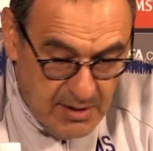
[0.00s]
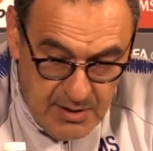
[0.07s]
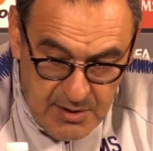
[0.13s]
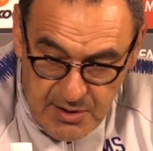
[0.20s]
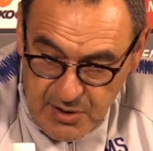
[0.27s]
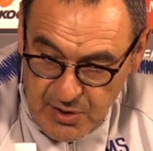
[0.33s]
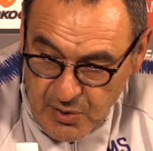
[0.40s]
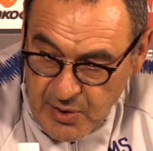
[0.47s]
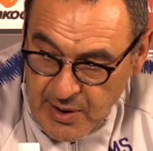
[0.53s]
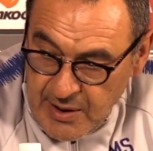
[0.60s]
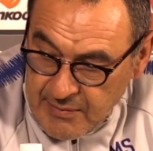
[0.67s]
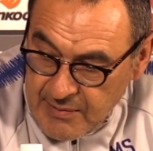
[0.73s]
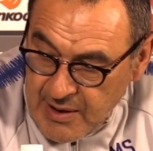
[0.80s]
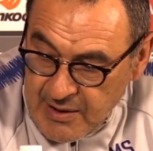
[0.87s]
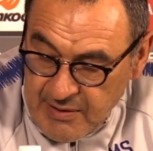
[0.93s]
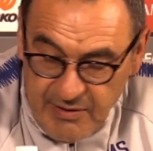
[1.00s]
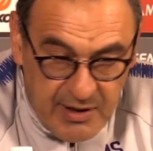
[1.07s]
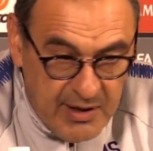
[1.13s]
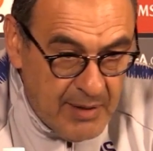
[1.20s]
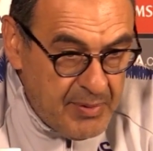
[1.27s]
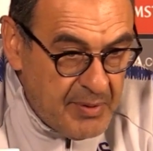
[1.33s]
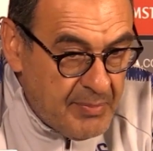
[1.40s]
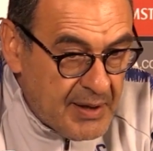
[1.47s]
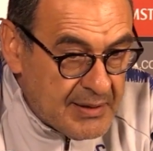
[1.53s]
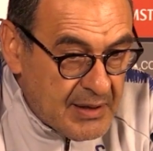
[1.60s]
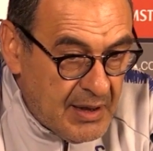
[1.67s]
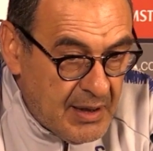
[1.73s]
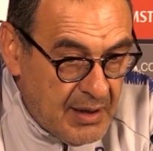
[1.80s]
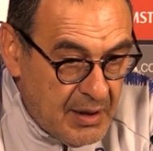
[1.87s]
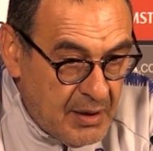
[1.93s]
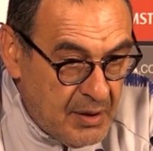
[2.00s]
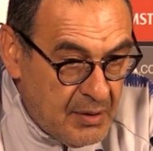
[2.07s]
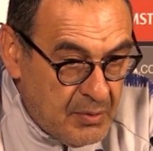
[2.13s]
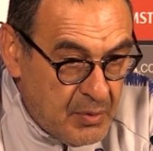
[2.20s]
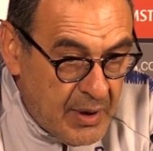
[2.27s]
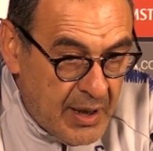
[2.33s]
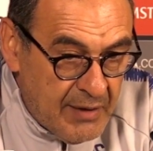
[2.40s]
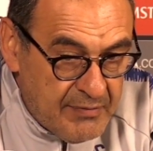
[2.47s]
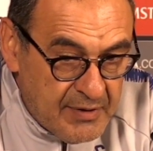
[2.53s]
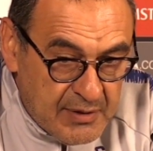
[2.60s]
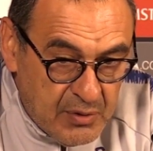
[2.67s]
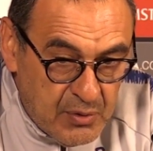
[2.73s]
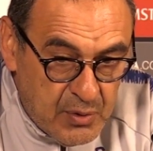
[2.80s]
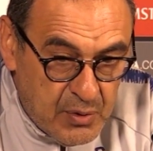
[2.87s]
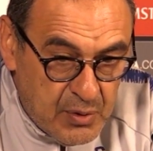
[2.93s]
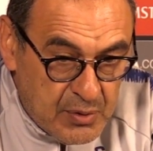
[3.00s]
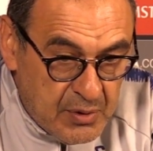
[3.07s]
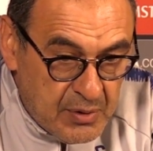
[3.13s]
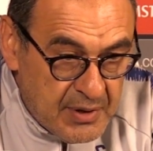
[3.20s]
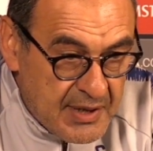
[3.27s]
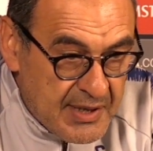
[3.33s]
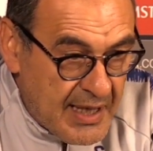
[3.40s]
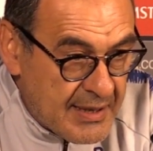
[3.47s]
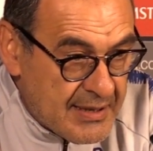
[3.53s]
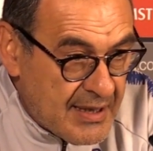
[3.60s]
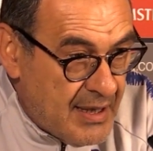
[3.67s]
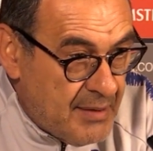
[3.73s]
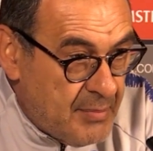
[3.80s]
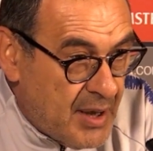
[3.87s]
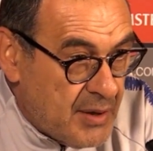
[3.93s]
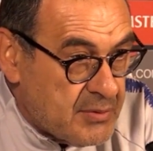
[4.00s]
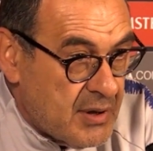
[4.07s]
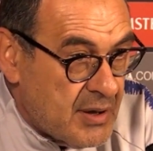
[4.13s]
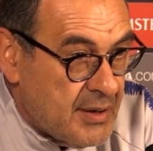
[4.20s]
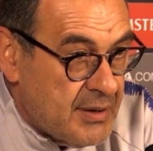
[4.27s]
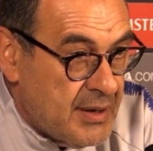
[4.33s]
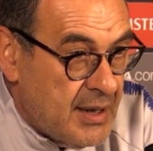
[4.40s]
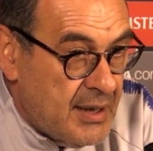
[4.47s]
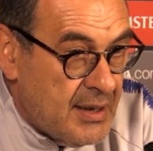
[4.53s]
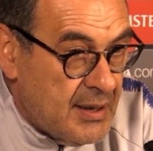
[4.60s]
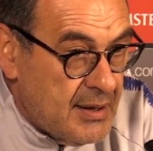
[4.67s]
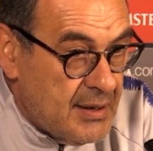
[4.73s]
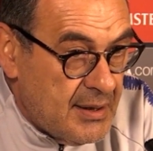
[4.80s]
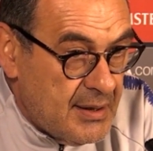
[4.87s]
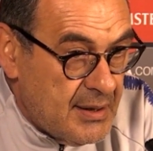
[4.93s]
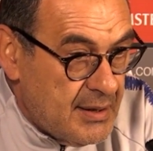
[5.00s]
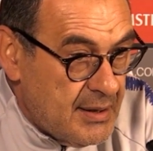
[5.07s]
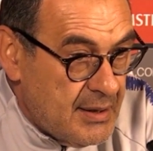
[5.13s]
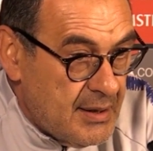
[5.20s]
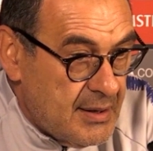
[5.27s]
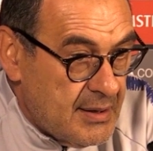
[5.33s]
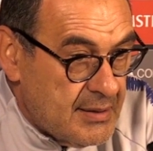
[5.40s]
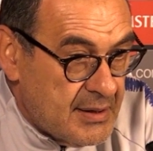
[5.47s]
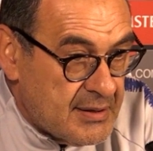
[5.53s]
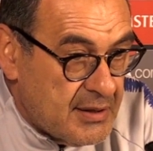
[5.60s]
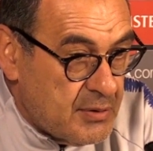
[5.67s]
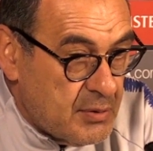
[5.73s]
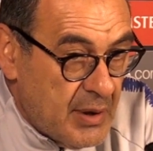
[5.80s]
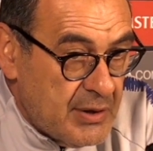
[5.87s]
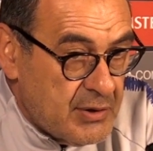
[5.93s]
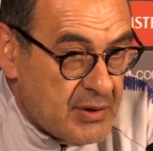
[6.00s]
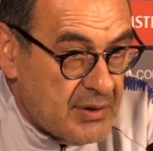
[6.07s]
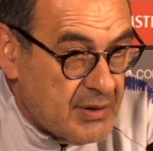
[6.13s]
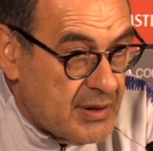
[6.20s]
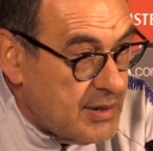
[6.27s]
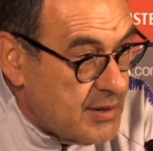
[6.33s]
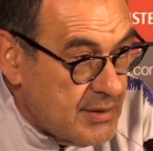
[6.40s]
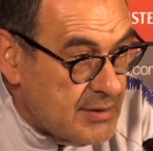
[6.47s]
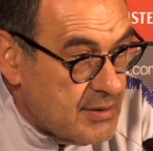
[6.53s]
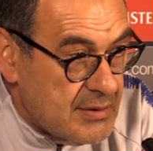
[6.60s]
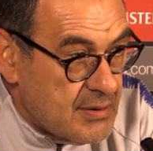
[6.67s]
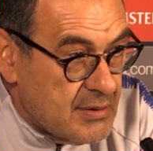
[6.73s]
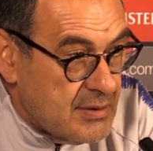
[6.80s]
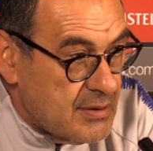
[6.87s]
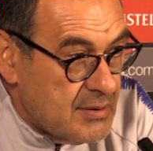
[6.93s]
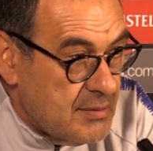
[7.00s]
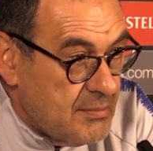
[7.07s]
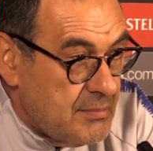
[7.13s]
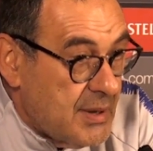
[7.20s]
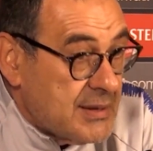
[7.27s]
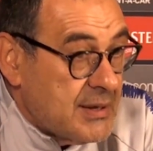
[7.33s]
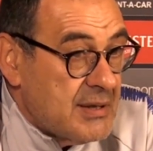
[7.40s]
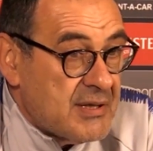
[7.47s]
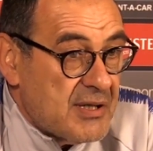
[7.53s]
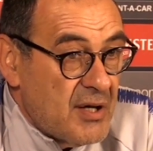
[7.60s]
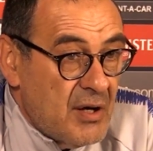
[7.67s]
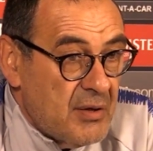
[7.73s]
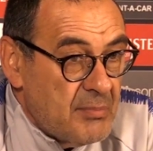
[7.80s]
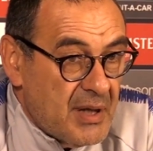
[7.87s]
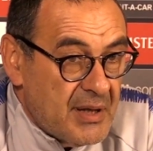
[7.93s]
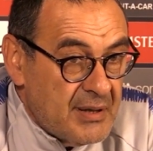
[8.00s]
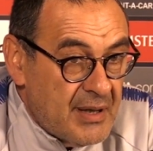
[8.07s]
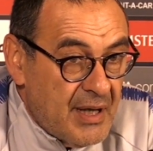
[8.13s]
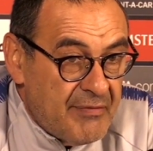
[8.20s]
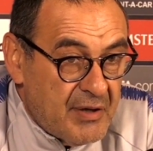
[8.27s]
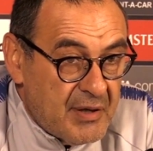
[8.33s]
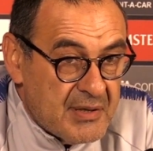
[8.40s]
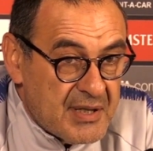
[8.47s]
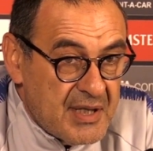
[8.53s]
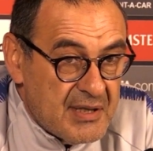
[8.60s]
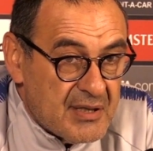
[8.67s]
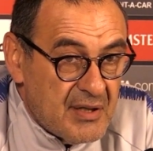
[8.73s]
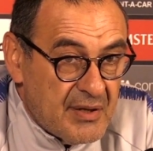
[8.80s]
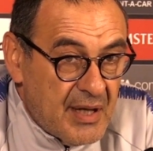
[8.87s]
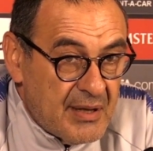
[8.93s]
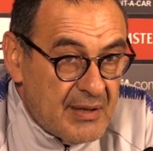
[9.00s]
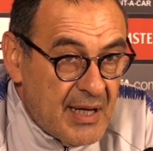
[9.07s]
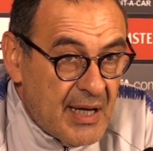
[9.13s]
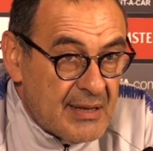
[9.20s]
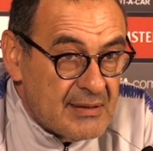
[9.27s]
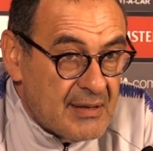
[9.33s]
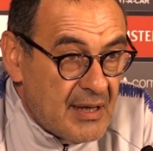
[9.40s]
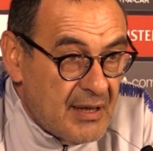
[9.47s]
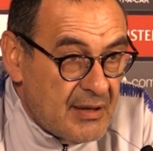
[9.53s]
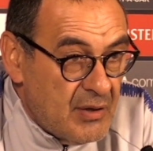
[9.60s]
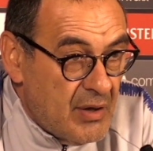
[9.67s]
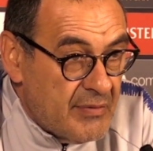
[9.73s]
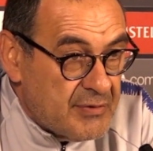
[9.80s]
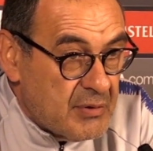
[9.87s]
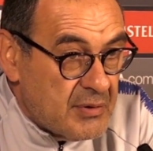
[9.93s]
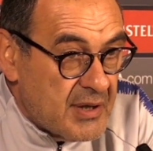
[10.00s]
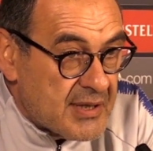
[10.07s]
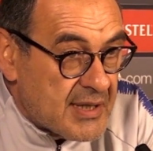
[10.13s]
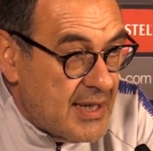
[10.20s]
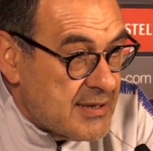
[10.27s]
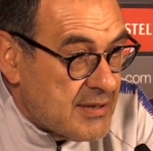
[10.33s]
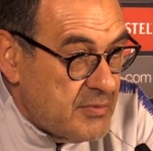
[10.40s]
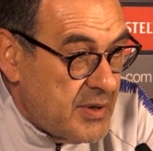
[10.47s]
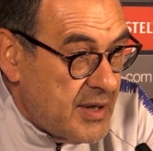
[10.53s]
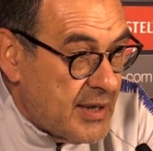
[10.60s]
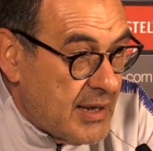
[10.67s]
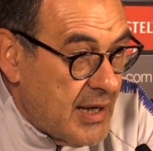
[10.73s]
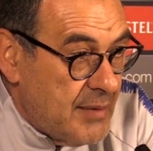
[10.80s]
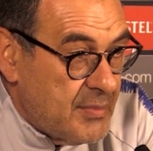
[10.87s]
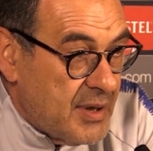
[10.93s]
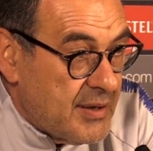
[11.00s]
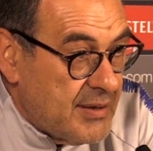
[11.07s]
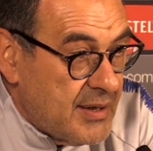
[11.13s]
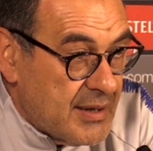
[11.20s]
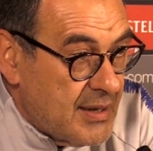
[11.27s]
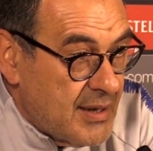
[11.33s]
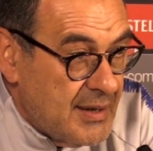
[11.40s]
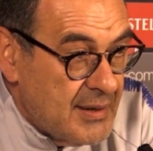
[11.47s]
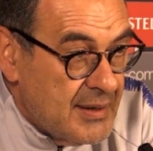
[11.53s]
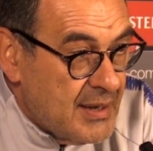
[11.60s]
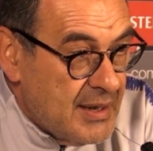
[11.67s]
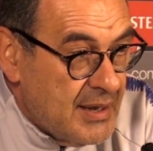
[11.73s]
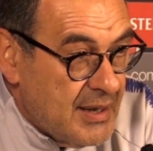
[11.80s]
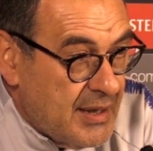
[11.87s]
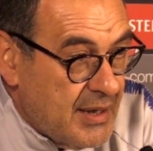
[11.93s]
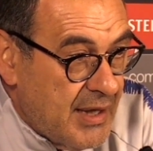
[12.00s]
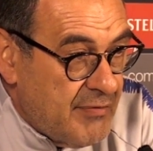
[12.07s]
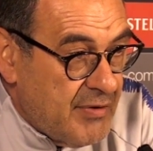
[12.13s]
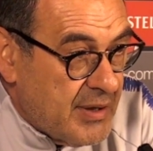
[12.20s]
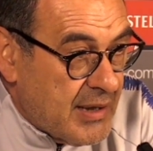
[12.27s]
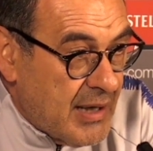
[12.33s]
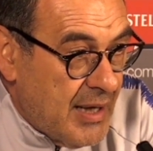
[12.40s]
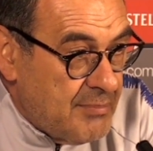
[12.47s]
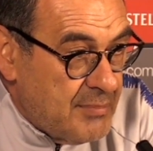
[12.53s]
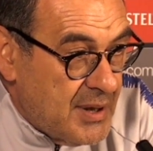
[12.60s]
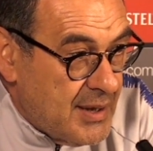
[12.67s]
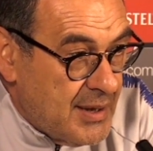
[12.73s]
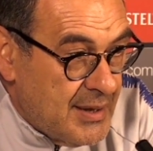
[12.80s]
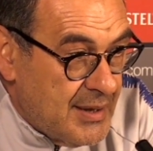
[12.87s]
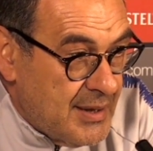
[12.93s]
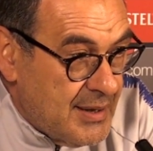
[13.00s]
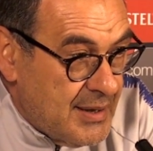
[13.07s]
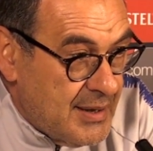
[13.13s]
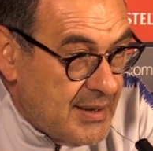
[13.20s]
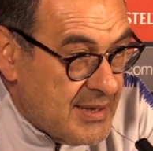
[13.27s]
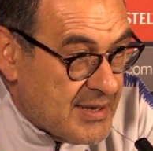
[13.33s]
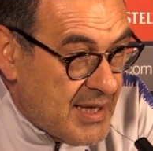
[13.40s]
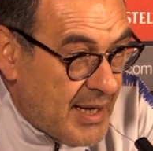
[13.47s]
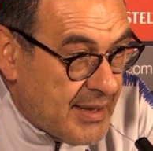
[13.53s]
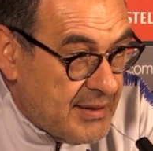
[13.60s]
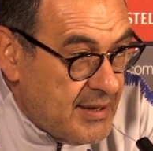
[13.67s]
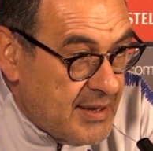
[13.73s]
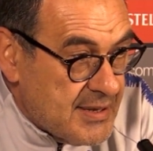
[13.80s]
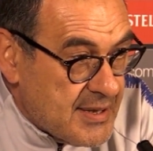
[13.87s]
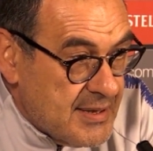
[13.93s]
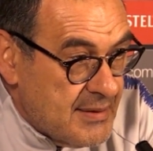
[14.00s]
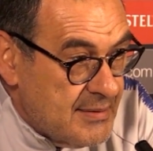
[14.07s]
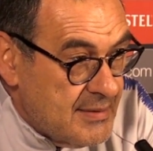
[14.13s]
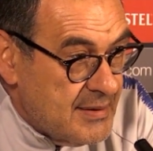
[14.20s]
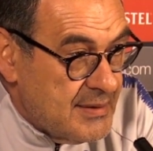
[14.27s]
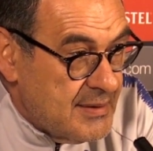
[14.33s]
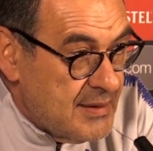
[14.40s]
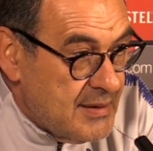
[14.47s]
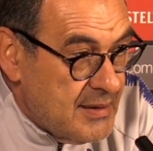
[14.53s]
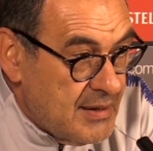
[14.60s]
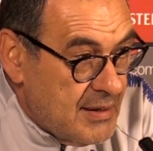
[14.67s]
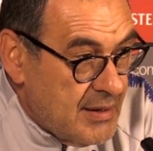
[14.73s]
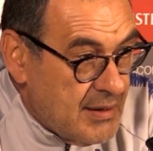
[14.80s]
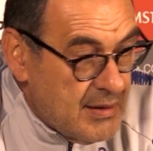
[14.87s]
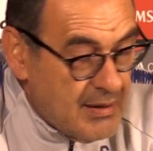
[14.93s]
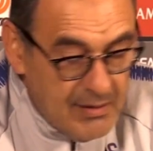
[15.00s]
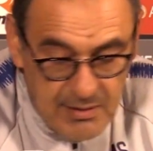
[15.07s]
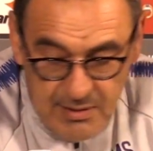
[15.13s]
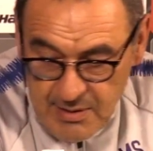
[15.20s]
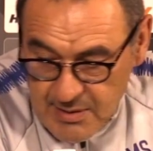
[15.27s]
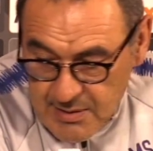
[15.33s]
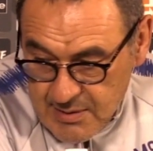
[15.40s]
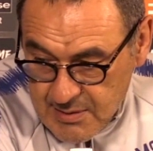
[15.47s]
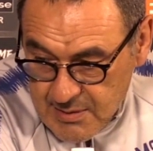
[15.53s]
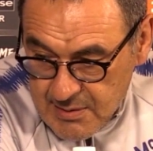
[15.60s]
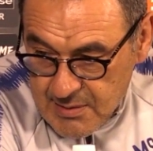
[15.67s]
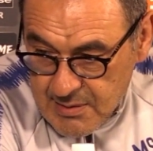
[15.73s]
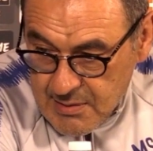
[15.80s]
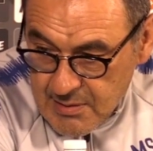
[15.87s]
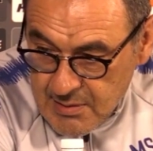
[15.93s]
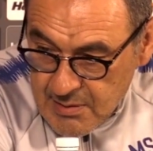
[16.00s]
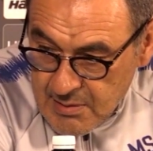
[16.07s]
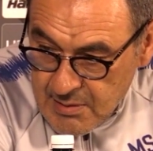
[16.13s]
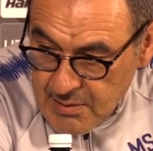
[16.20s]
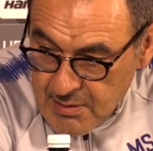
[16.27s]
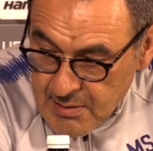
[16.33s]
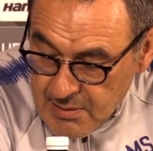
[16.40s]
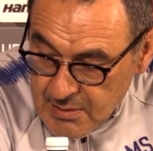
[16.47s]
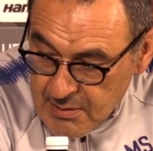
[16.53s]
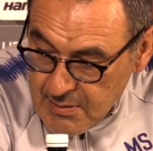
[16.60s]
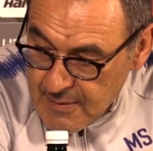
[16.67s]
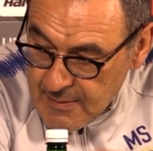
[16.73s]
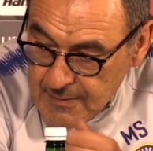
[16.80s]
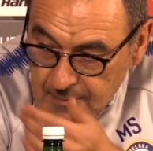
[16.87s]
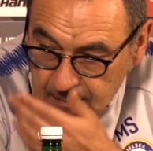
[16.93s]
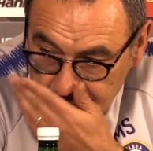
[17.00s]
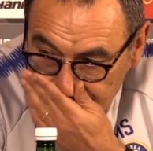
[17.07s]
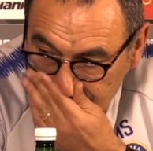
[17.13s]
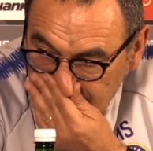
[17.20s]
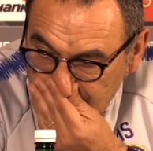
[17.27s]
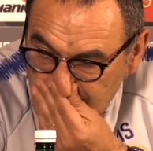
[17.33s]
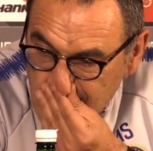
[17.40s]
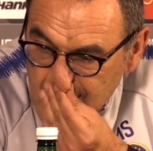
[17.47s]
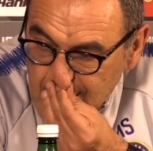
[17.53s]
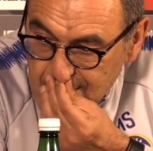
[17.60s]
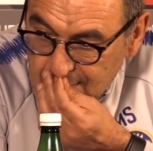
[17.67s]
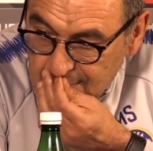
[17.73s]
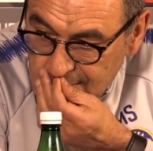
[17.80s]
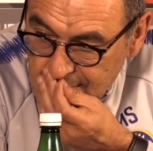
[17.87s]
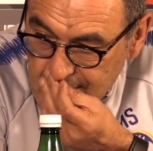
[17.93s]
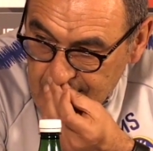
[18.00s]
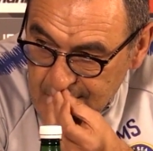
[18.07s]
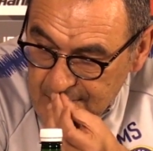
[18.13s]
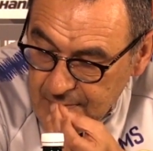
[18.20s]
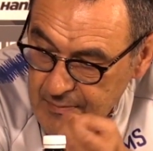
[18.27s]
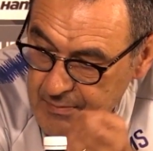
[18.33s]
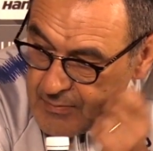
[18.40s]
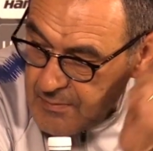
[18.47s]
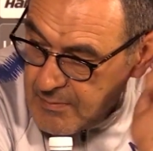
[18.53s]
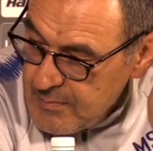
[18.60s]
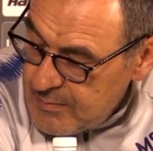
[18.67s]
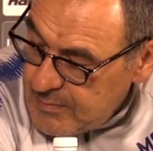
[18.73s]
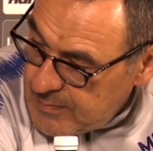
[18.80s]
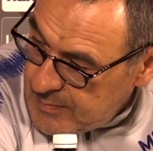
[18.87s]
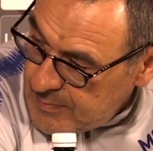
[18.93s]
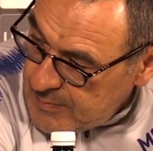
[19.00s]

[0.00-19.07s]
So I am really very happy, but uh, we have to to discuss about uh, the the situation. Uh, but it's normal in every season. At the end, uh, you have to discuss with the club. I think uh, in every club uh, is like this. People say they don't know you. They don't live with you, they're not your friends, but people say that you'd